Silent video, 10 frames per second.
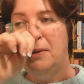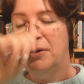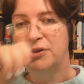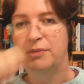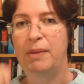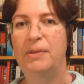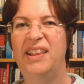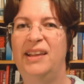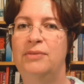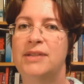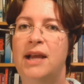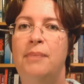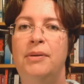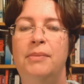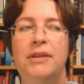I can't remember. I think it was a
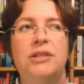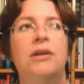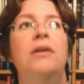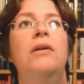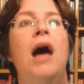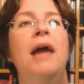couple of months ago.